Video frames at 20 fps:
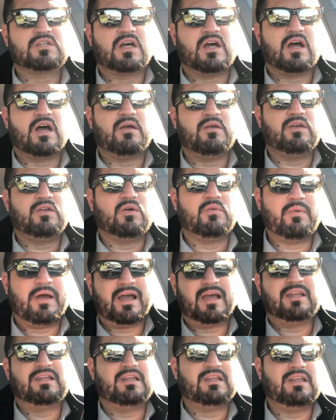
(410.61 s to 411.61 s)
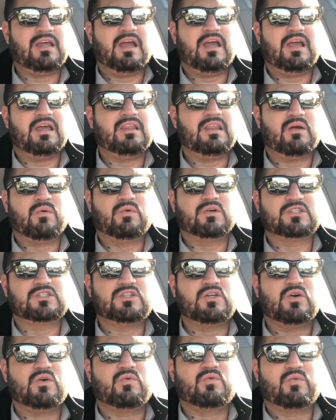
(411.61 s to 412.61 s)
Back in the day there was
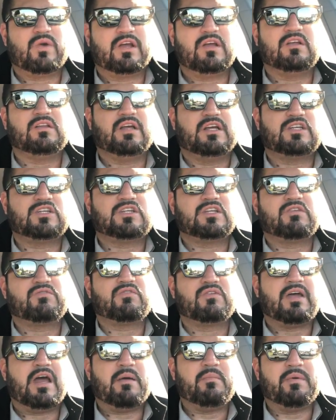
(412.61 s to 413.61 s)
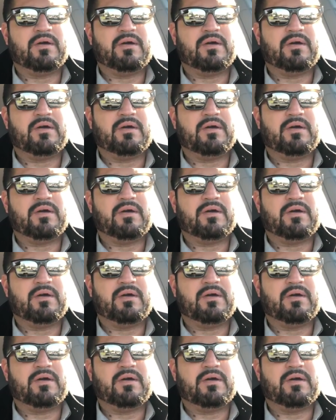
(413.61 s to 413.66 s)
no regulation for that,